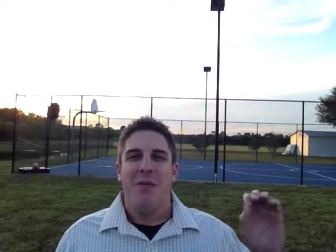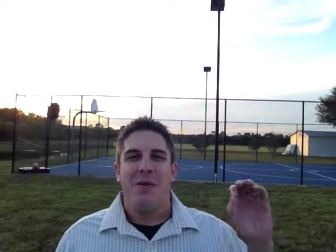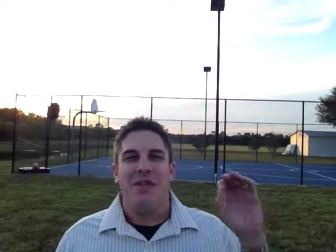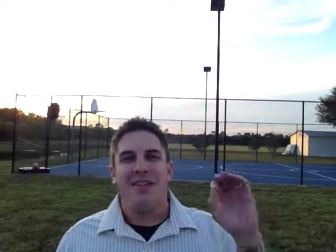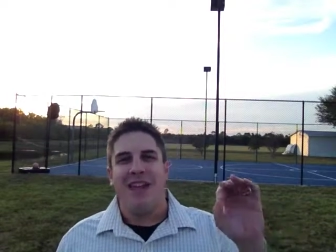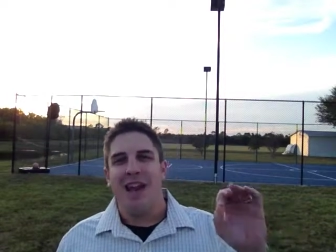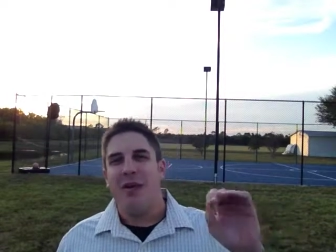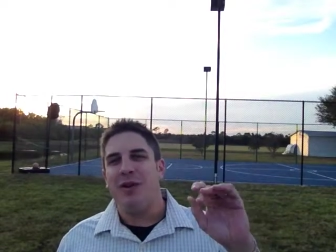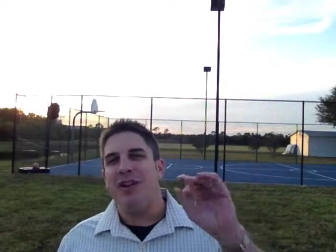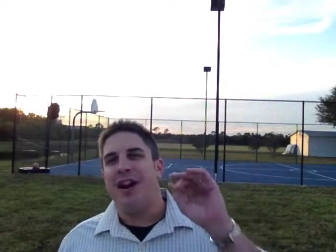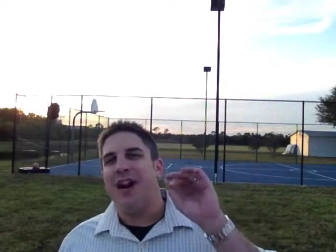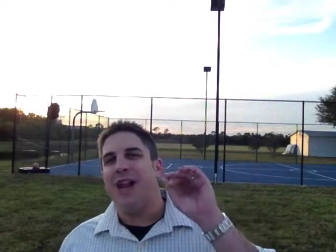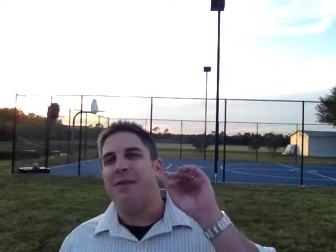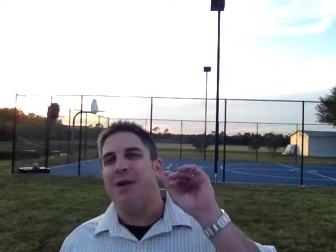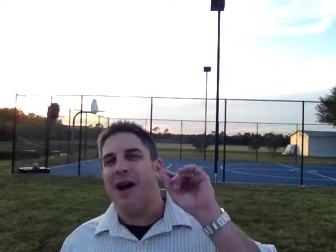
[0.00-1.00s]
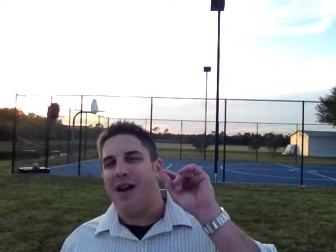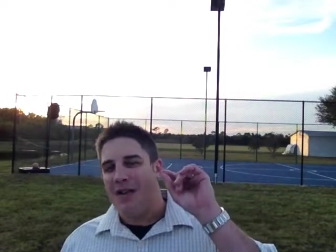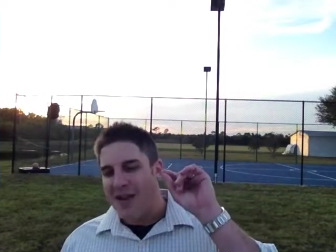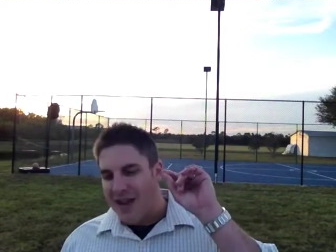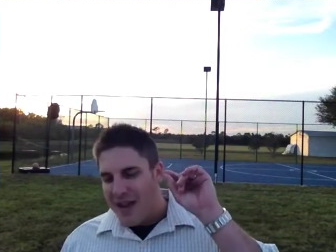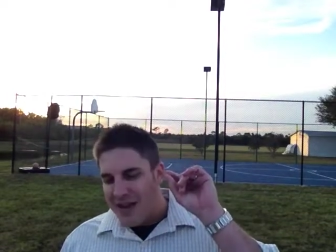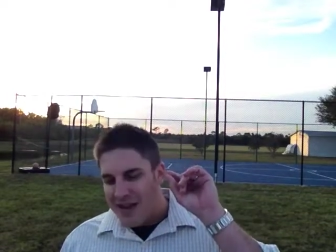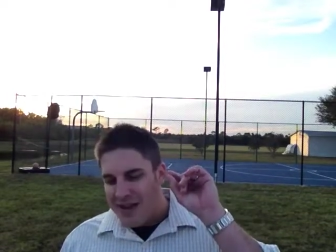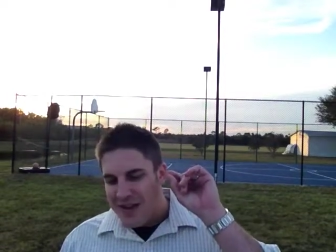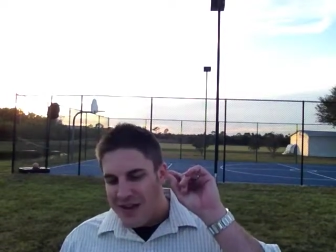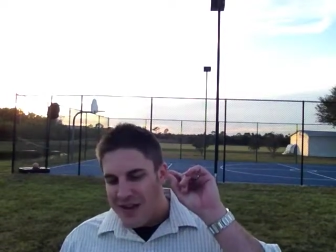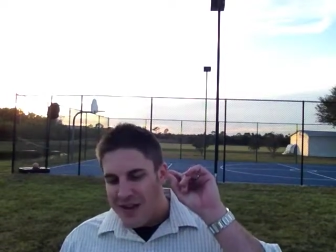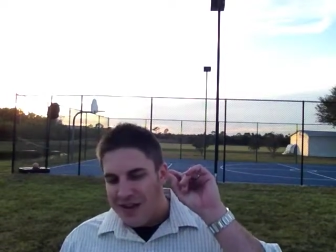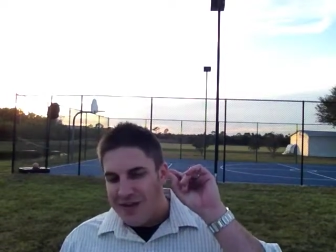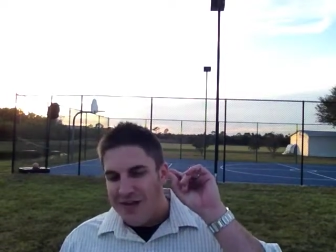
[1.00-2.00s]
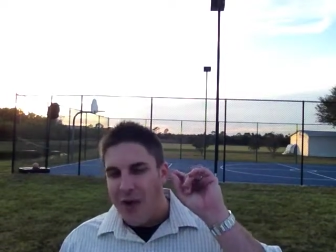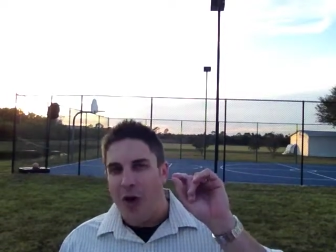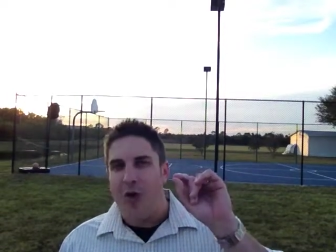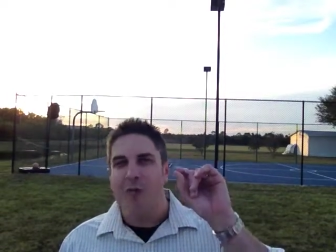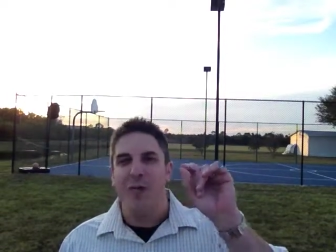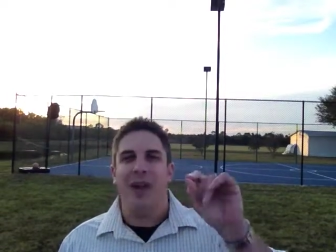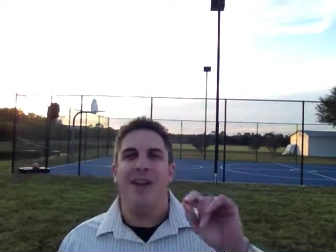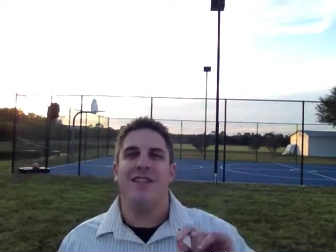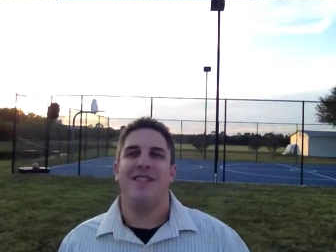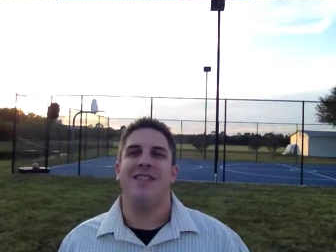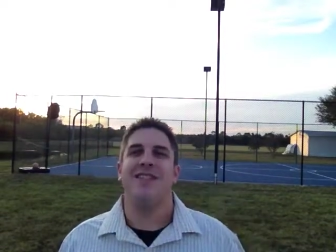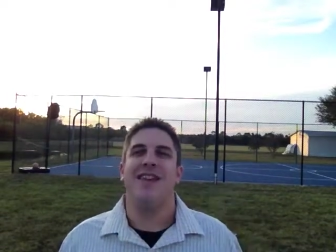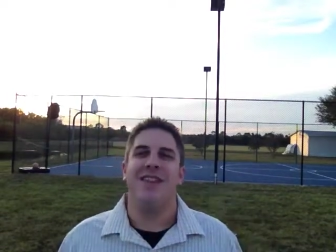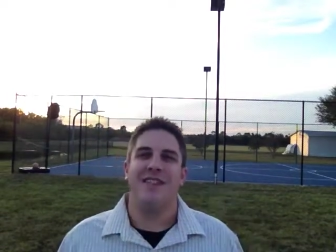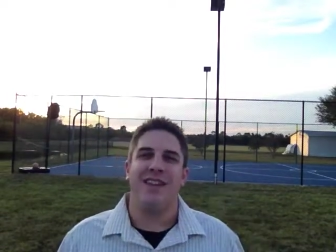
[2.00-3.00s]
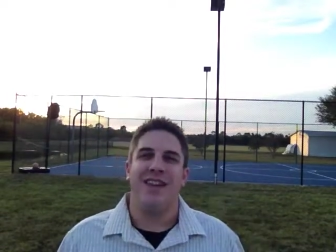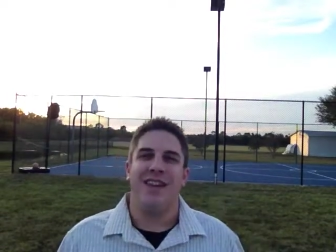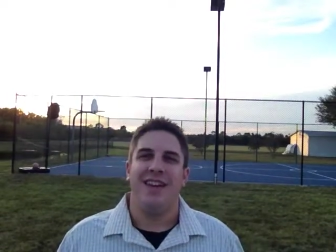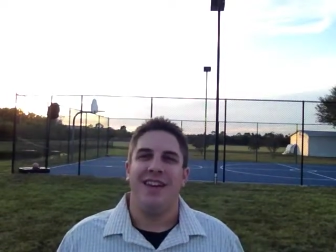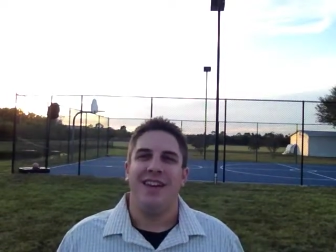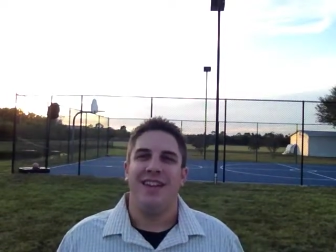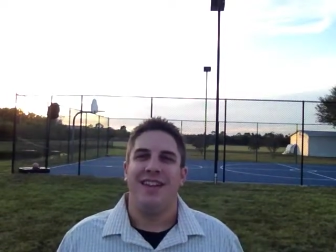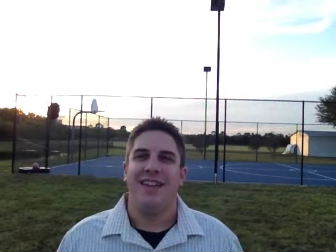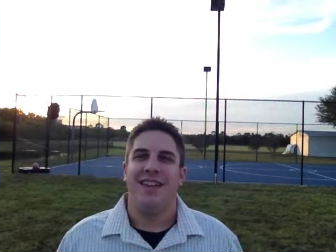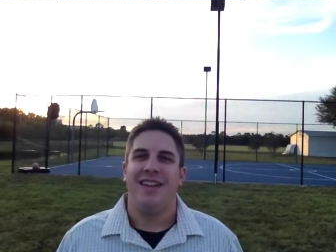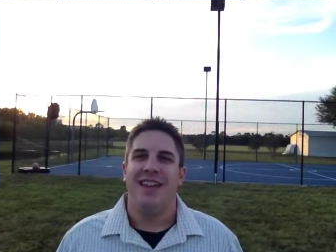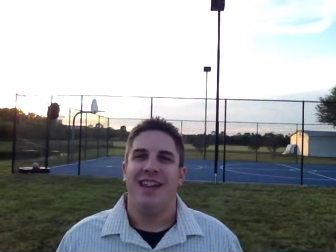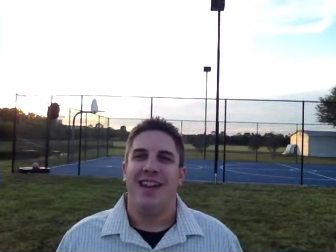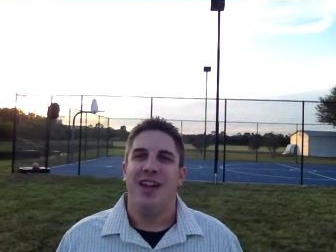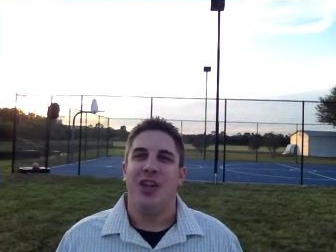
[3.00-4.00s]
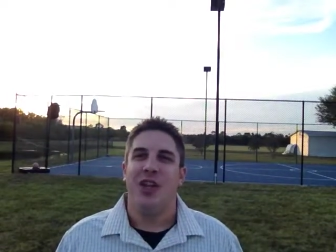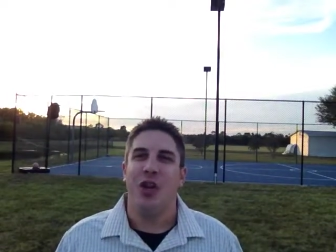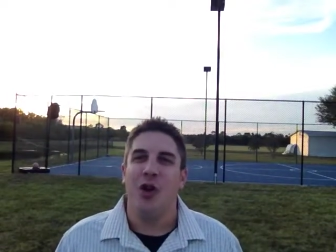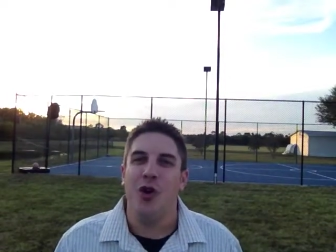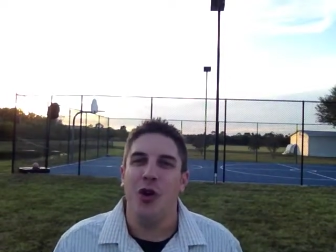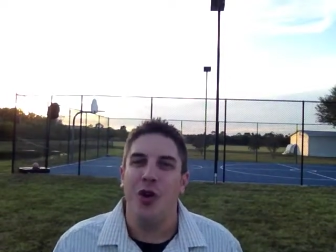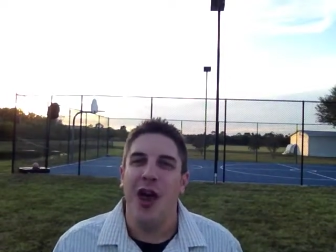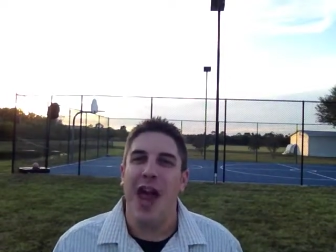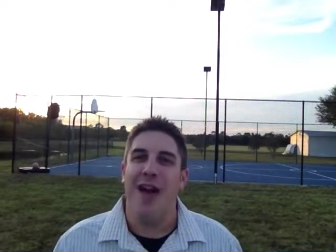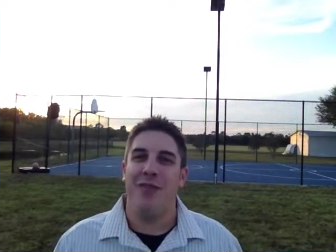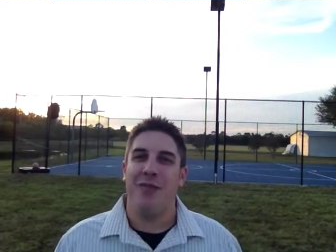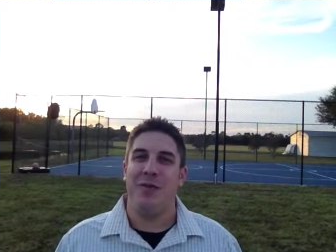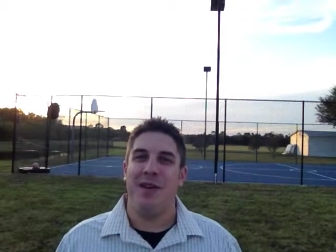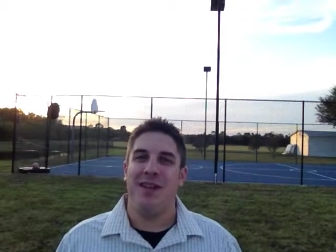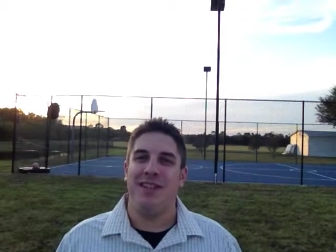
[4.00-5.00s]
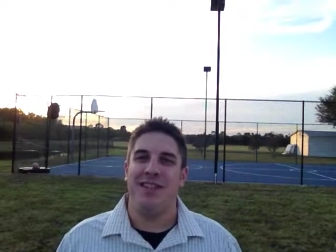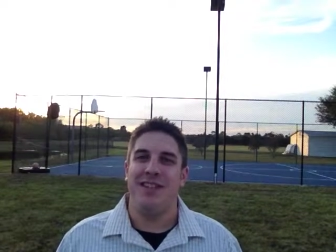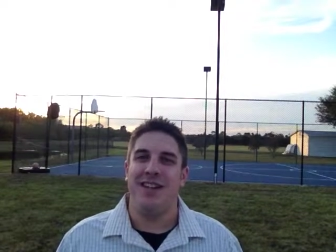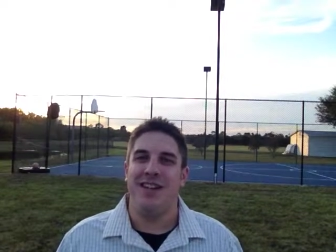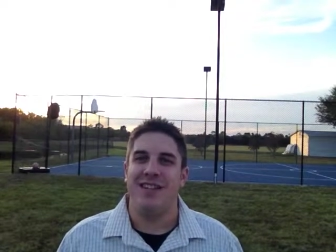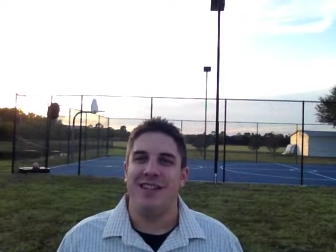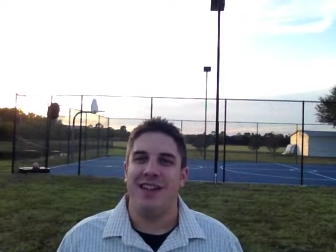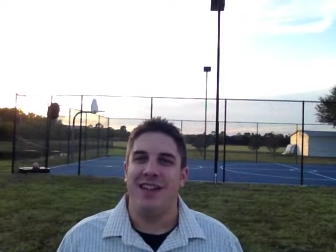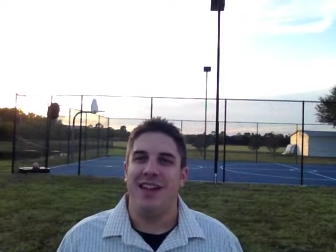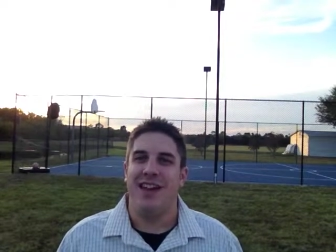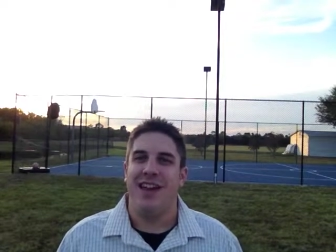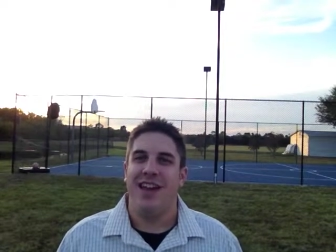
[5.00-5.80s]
But today we're talking about don't be a statistic. You don't have to be a statistic.